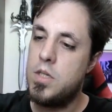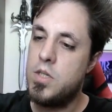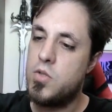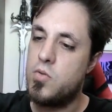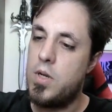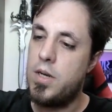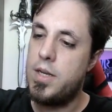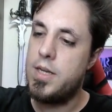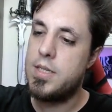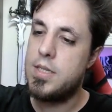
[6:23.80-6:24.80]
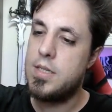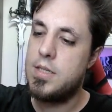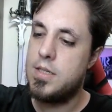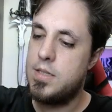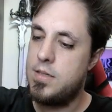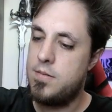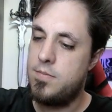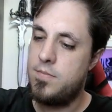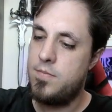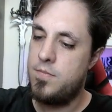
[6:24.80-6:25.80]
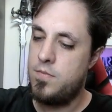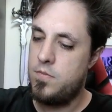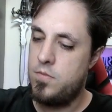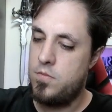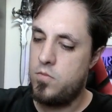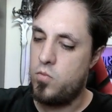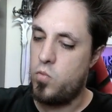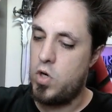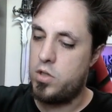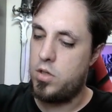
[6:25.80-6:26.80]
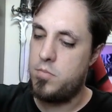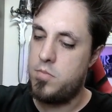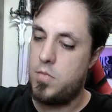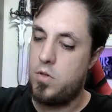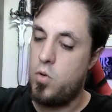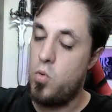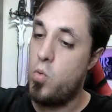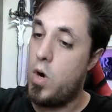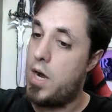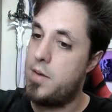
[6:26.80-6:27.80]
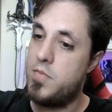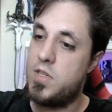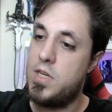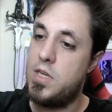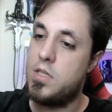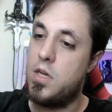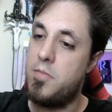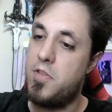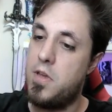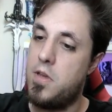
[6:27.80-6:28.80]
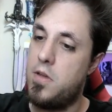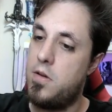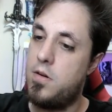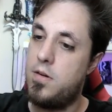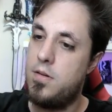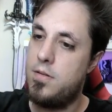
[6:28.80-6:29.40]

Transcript: Swirlix Rotom. Oh, I'm seeing something here.